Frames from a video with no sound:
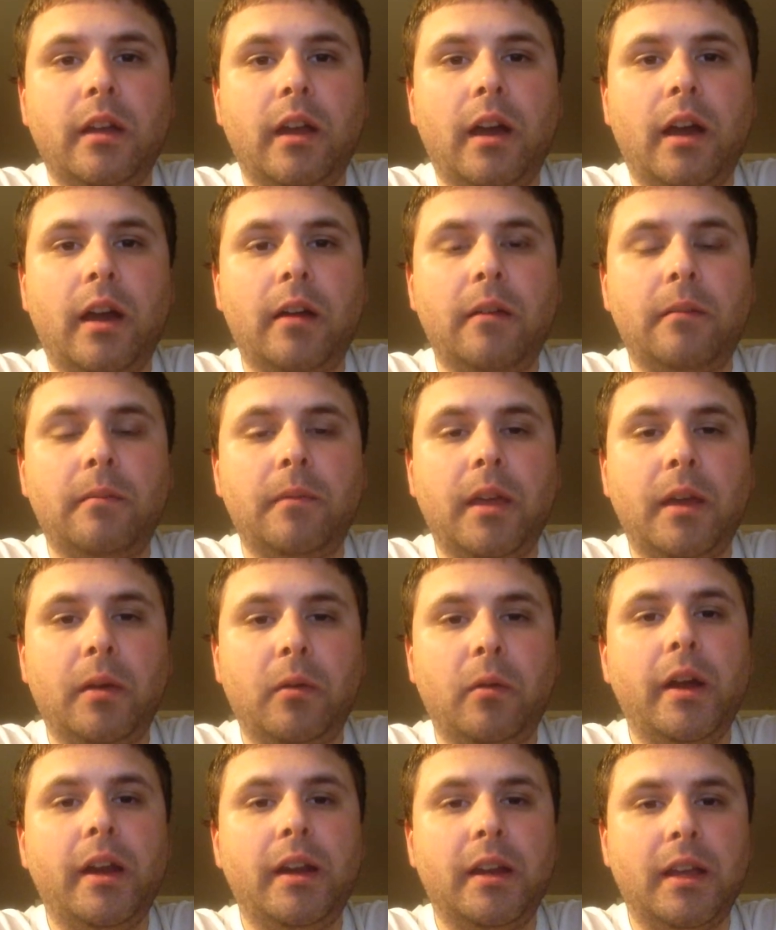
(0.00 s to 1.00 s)
uh, a
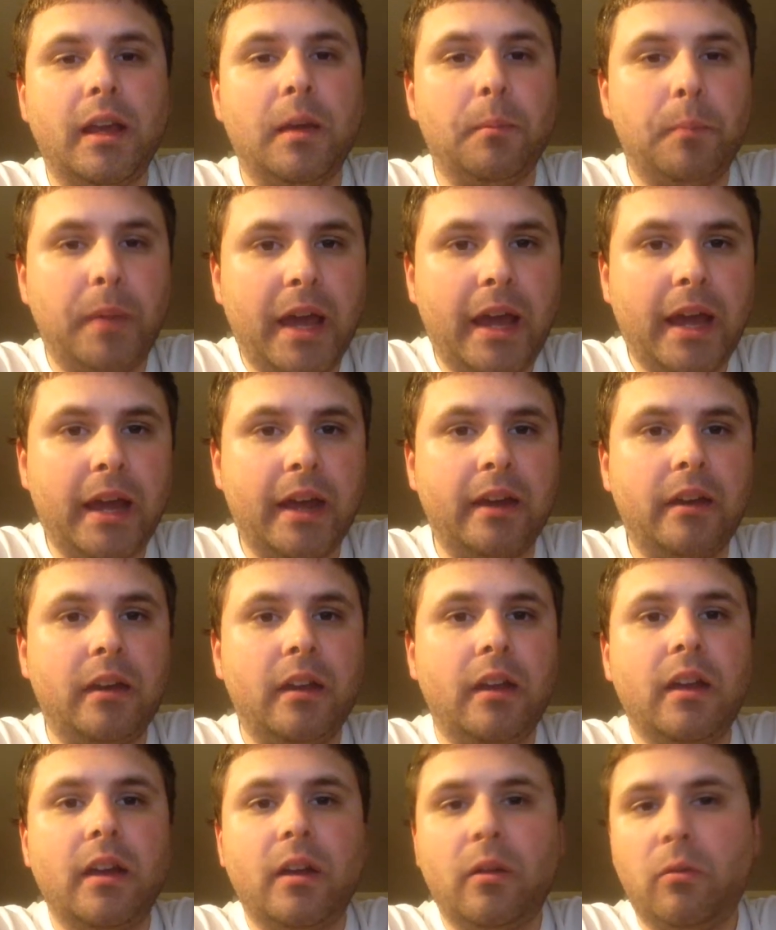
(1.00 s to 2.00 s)
way to get paid
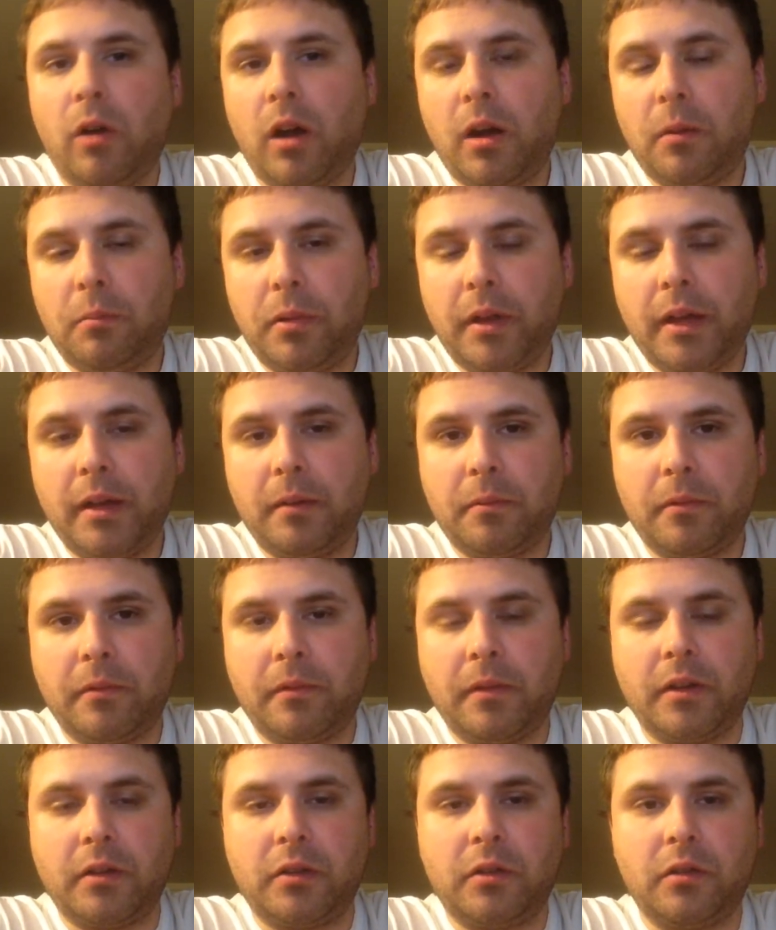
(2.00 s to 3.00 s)
while playing
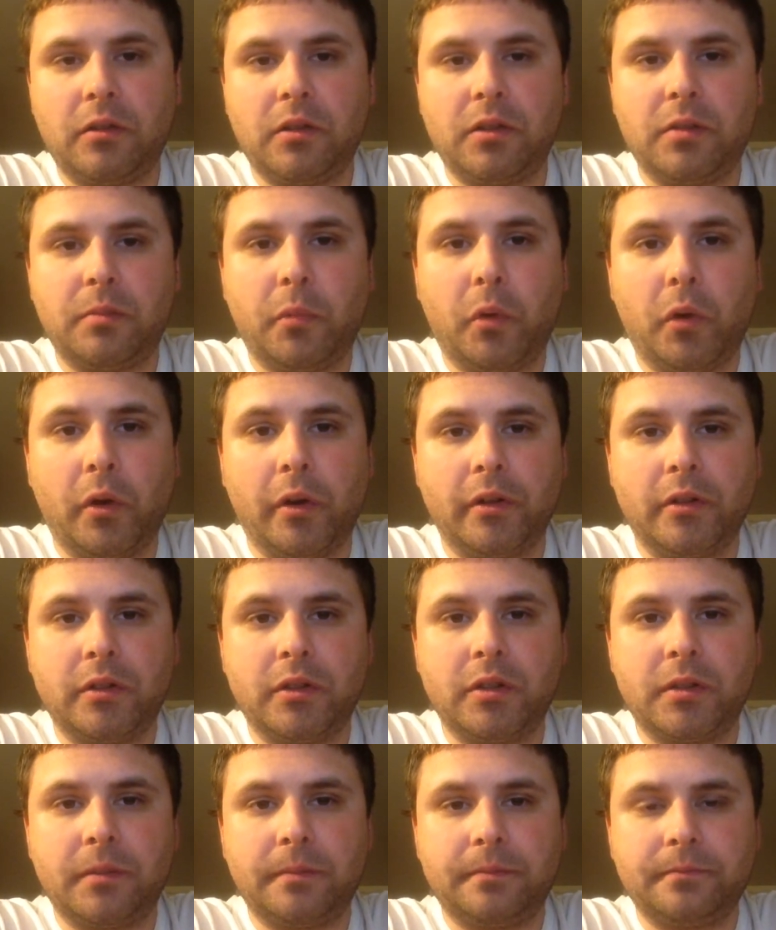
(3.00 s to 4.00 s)
professional
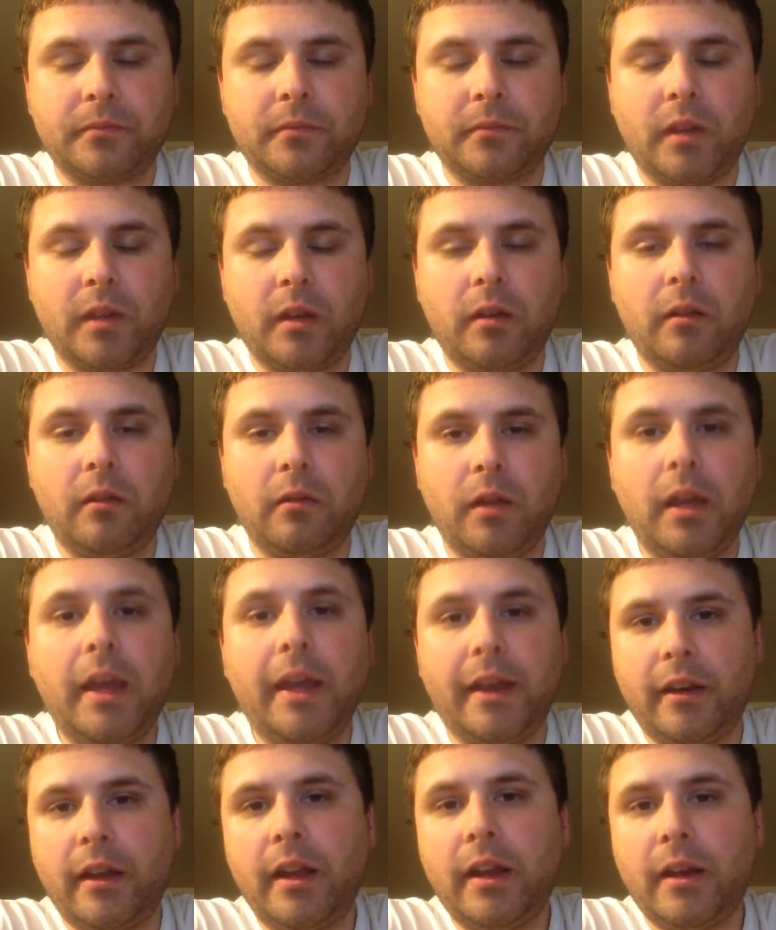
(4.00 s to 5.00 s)
sports in,
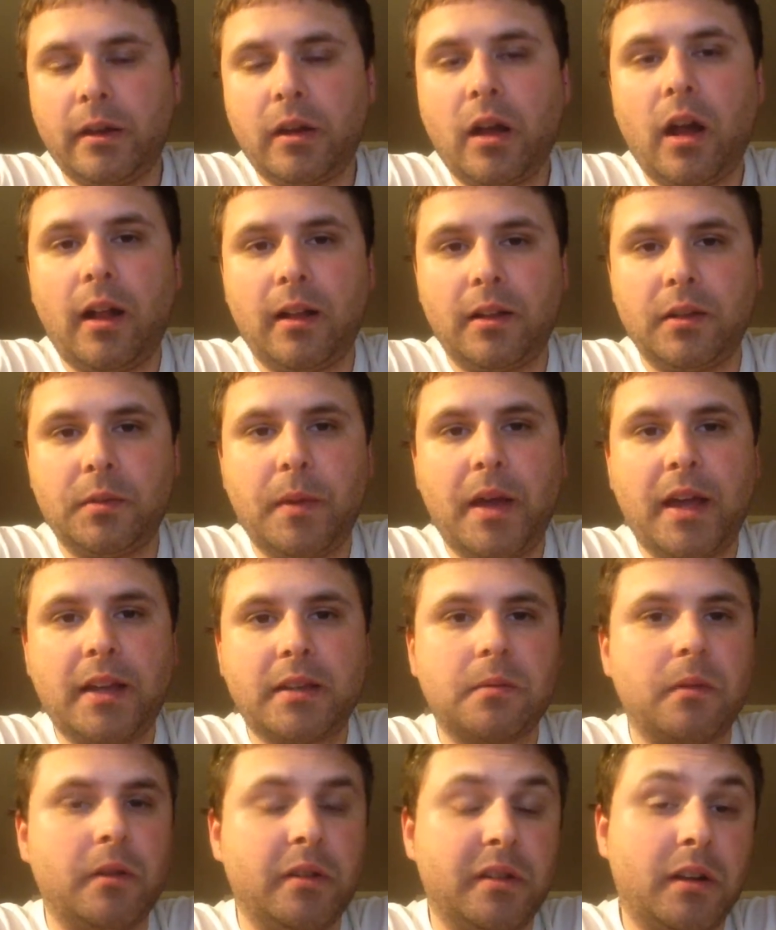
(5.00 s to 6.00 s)
in college
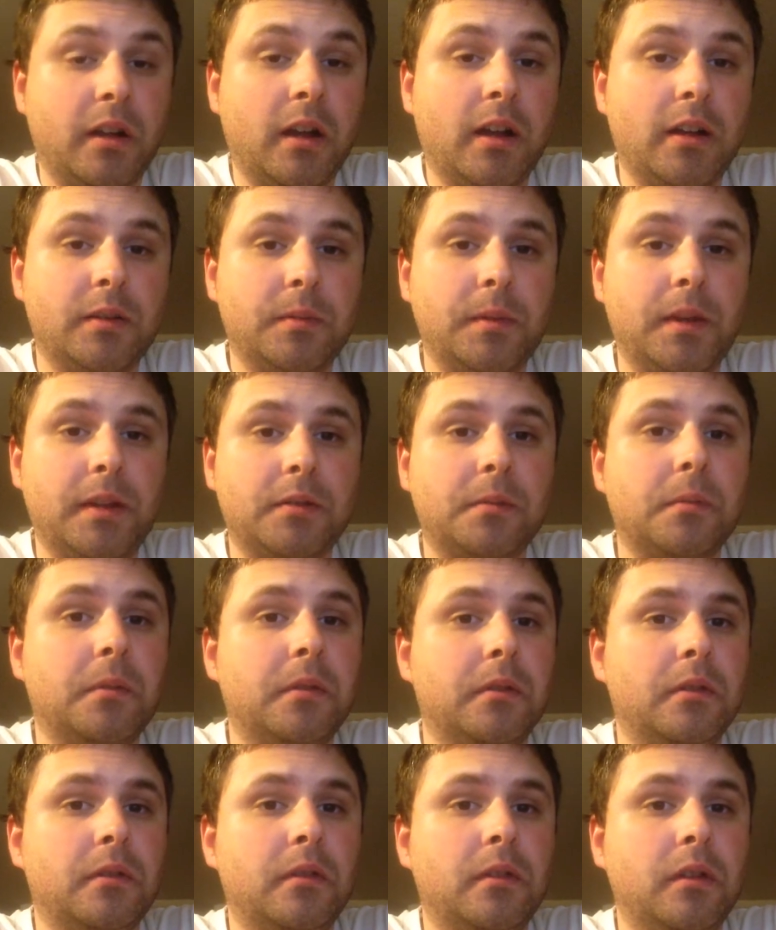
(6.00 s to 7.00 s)
basketball in a college
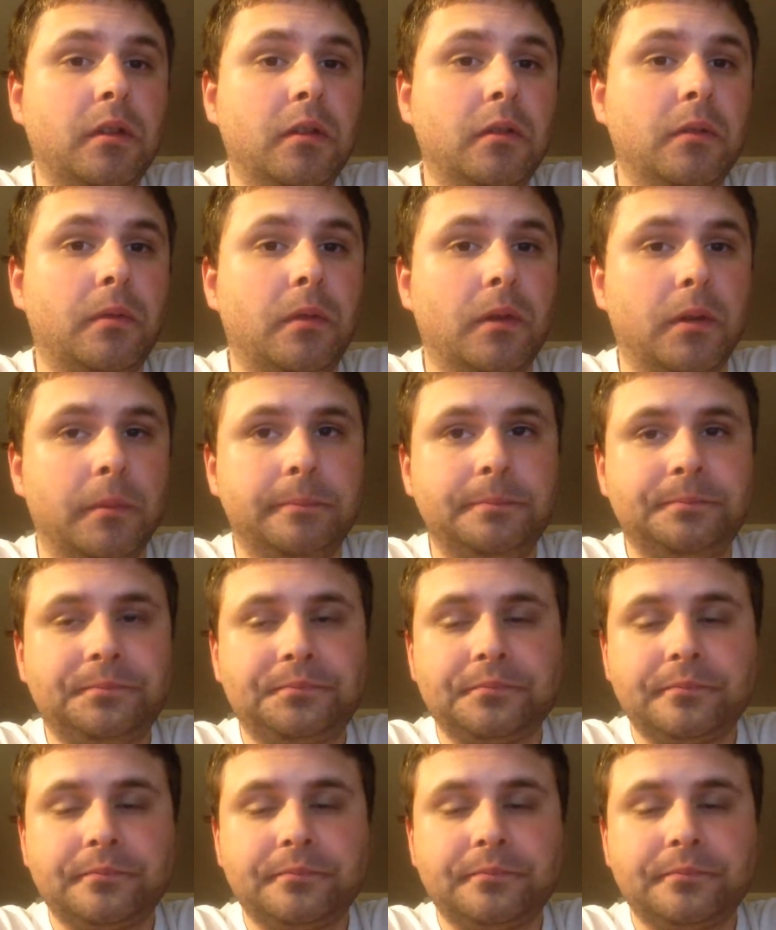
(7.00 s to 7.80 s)
basketball uniform.